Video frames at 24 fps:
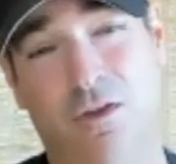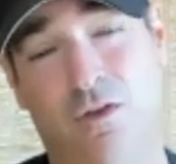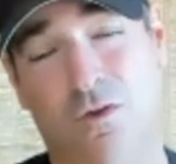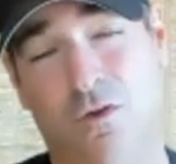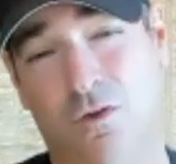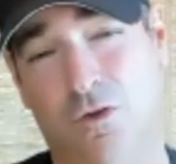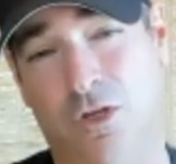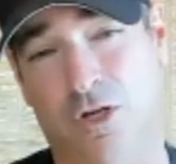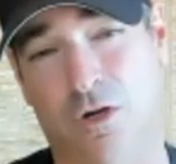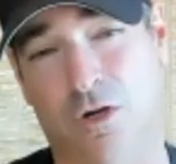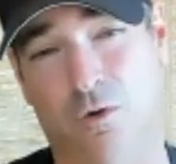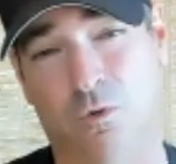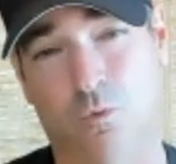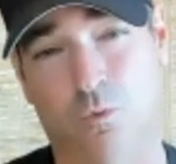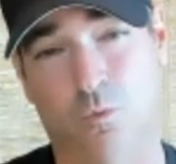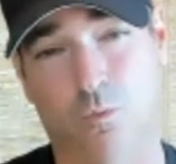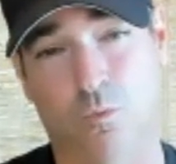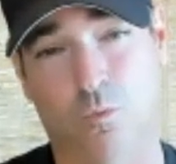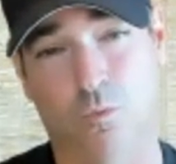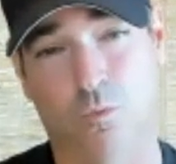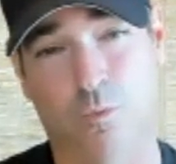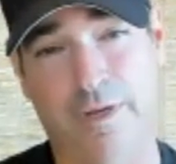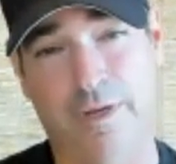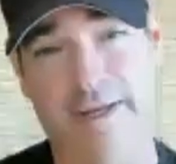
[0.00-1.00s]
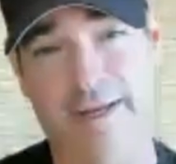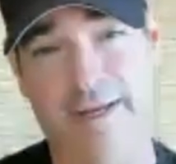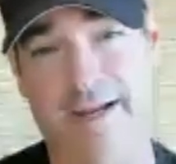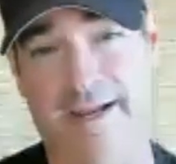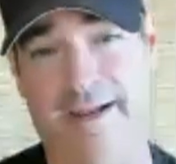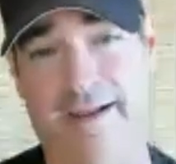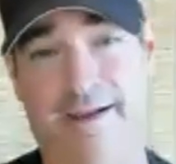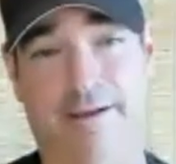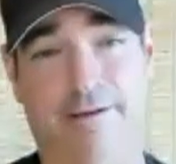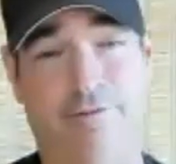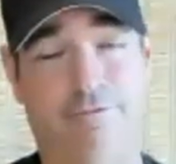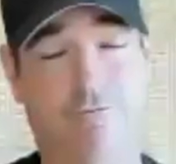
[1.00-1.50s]
you know, we
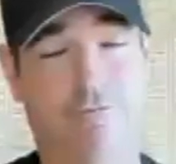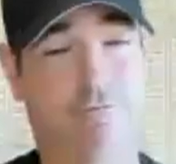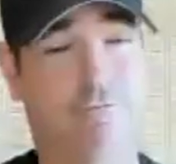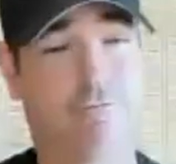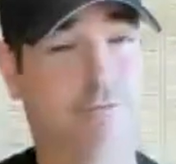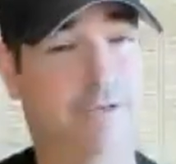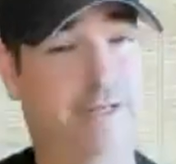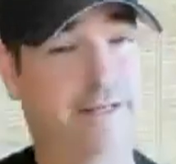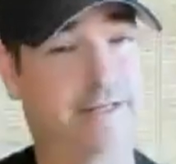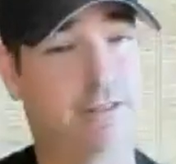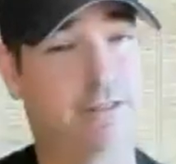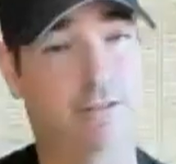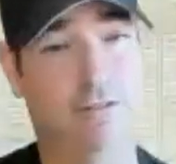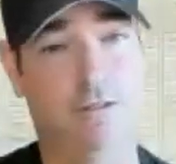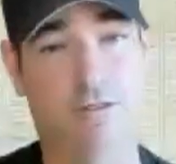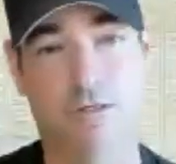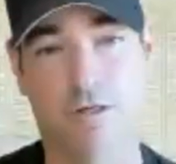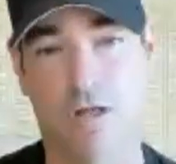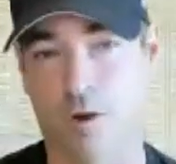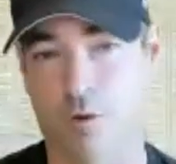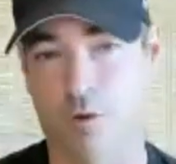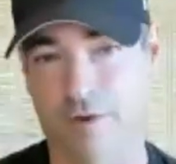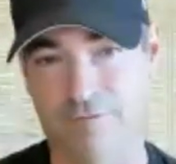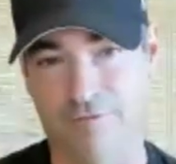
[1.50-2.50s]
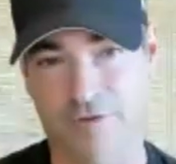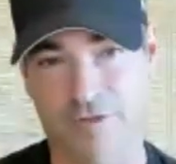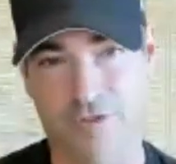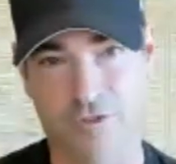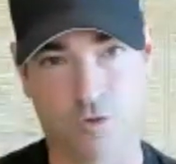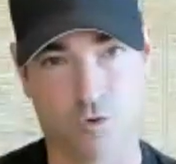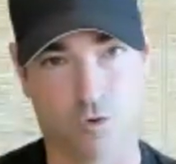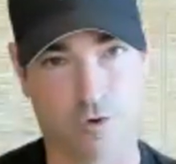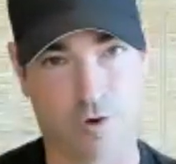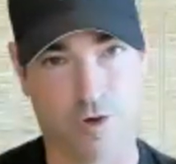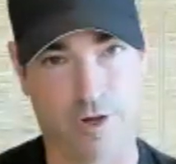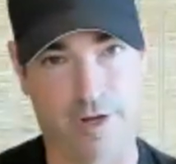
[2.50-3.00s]
have like no
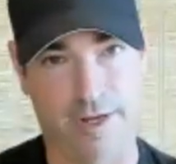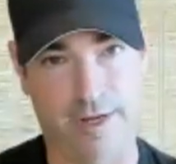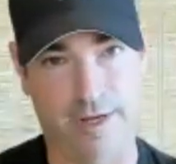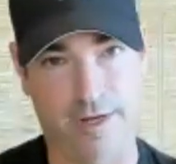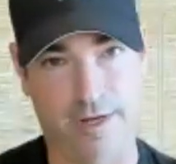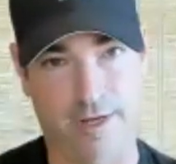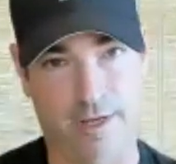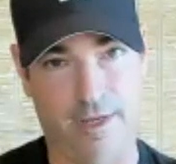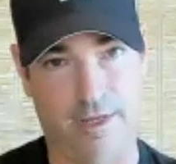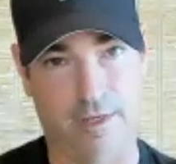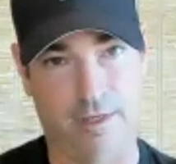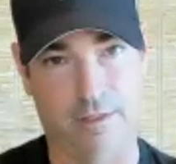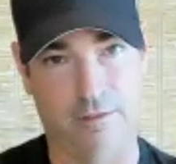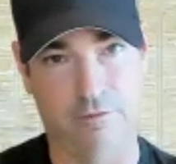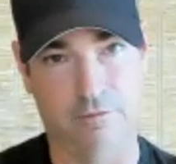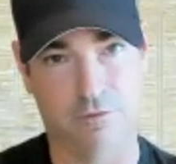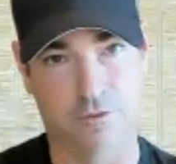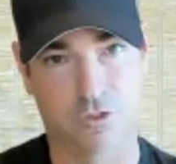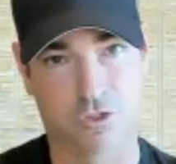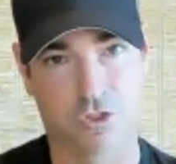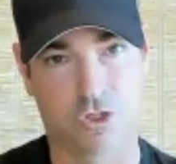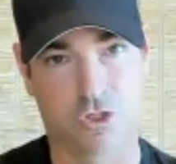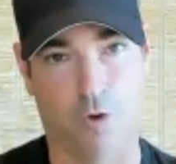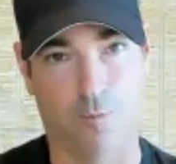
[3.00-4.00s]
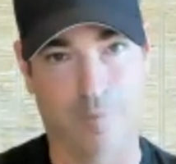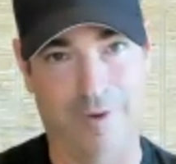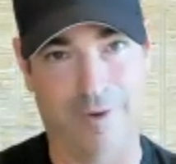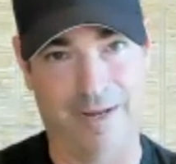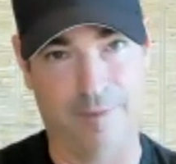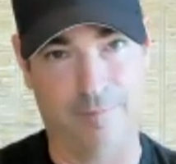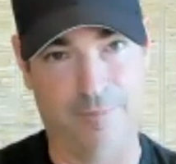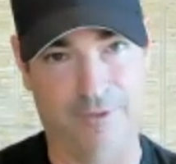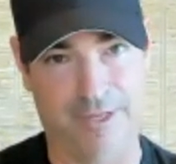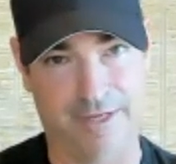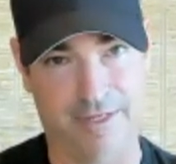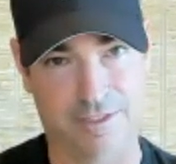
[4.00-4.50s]
inventory in so many
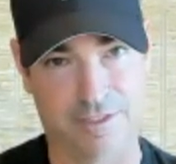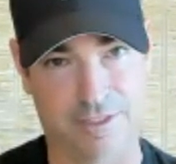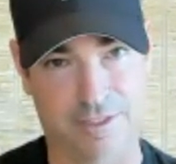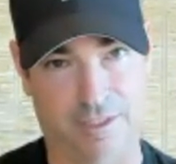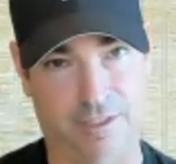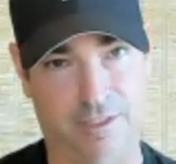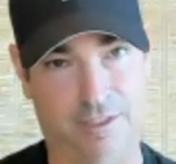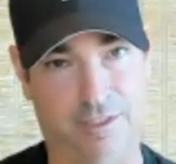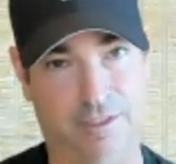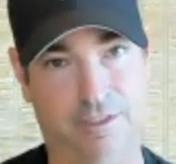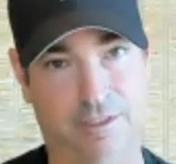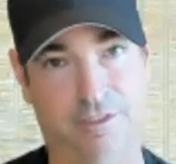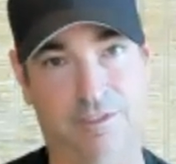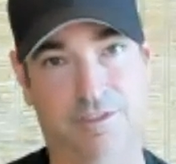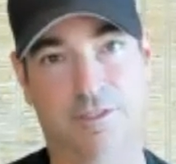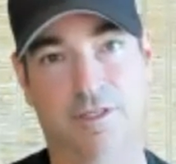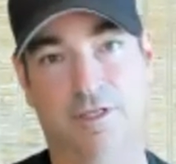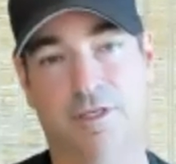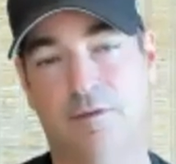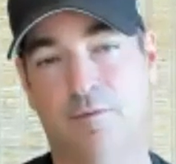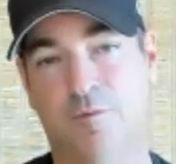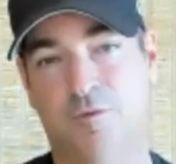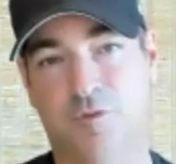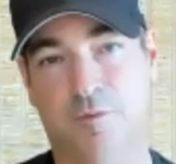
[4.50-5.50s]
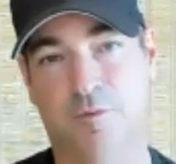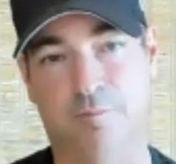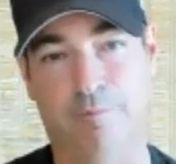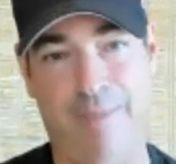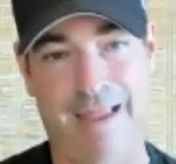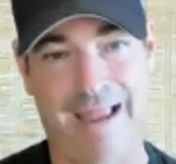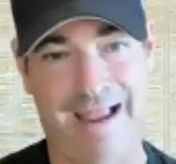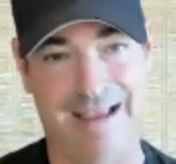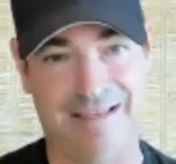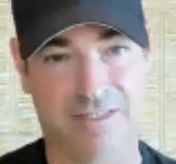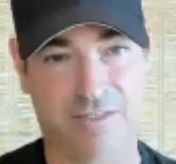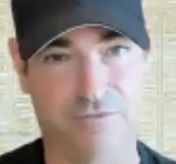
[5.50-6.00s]
places. It's a
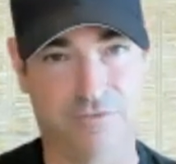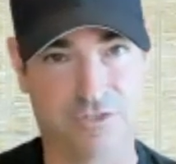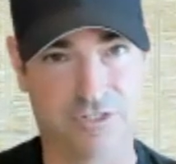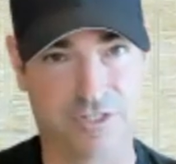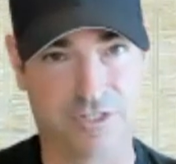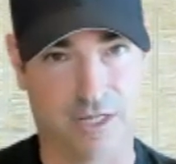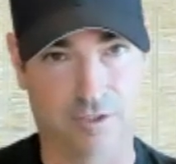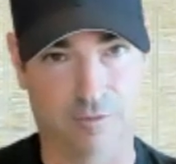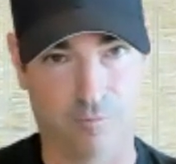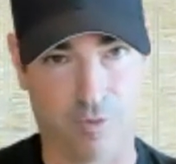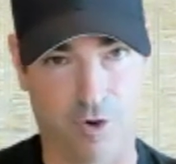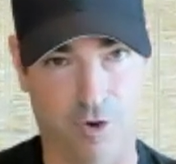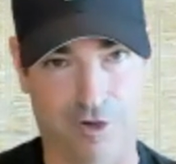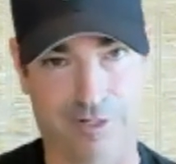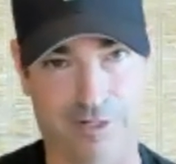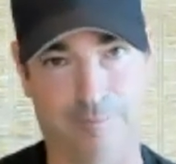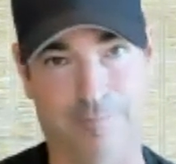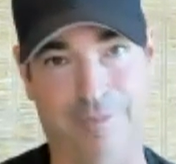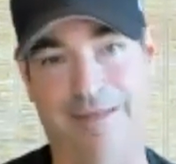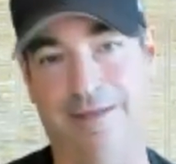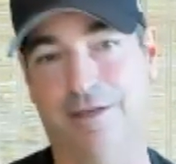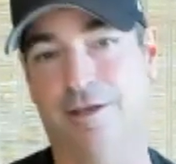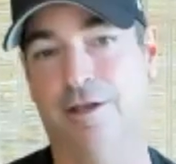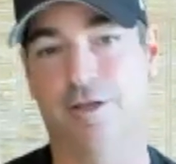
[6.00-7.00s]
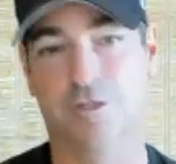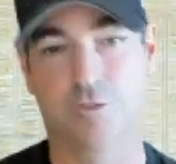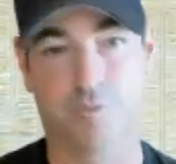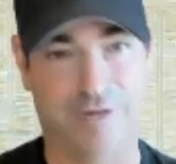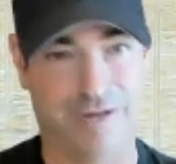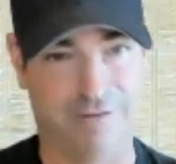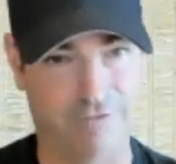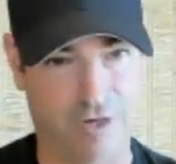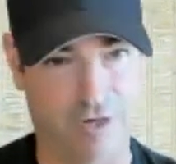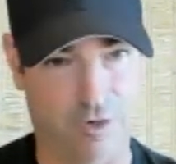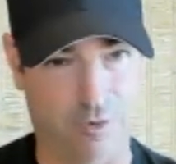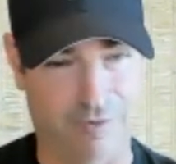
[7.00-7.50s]
massive seller market because we
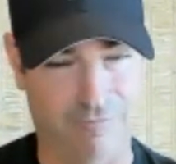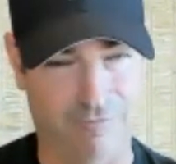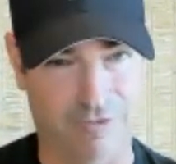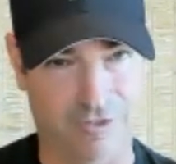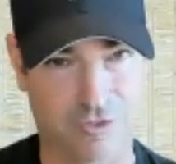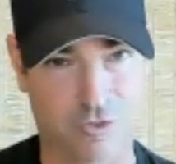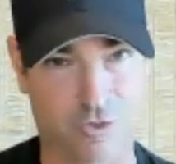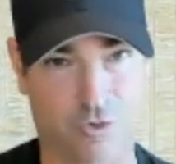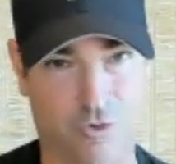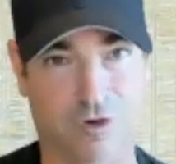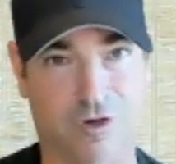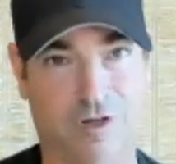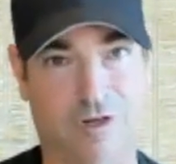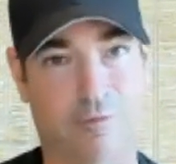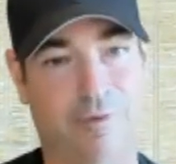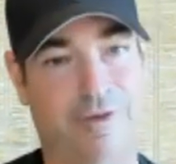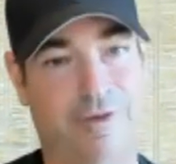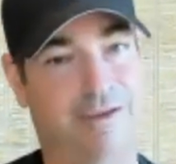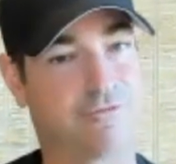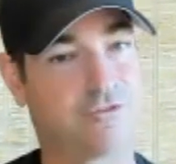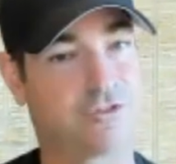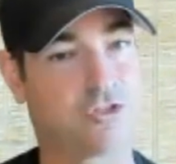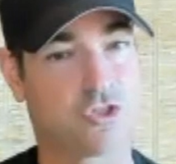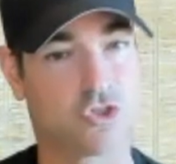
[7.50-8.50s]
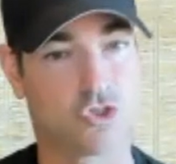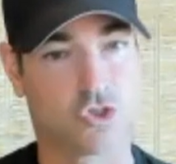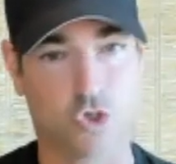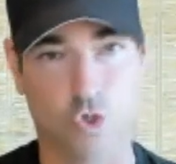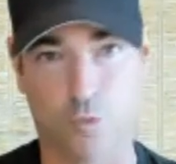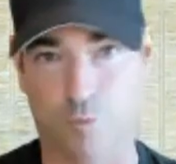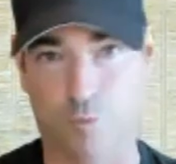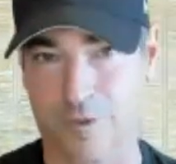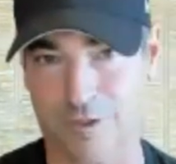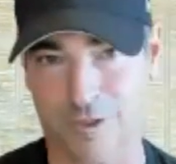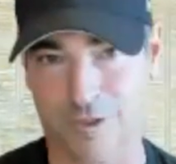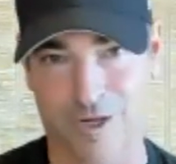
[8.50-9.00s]
have no inventory. We have
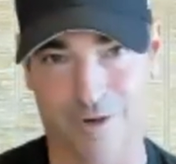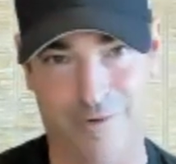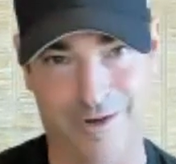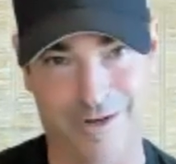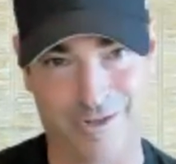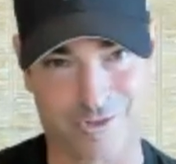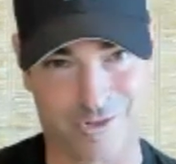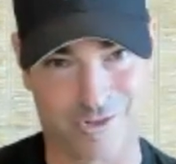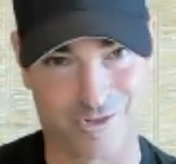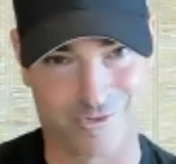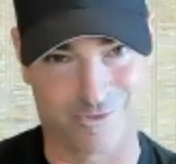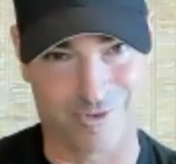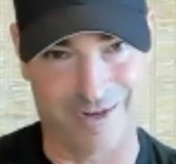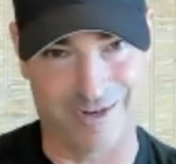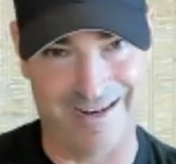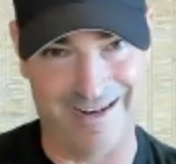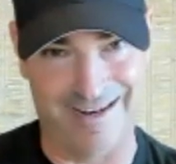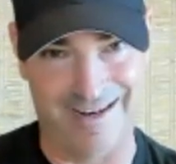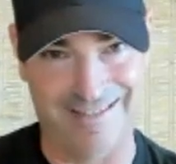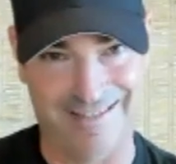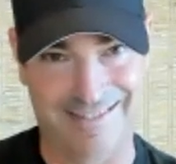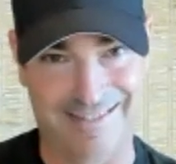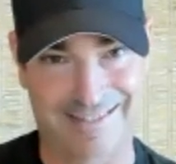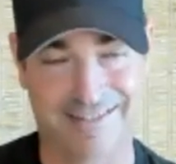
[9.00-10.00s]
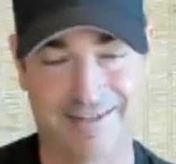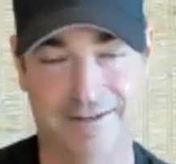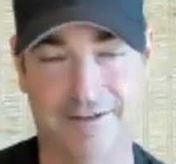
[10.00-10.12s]
super low interest rates.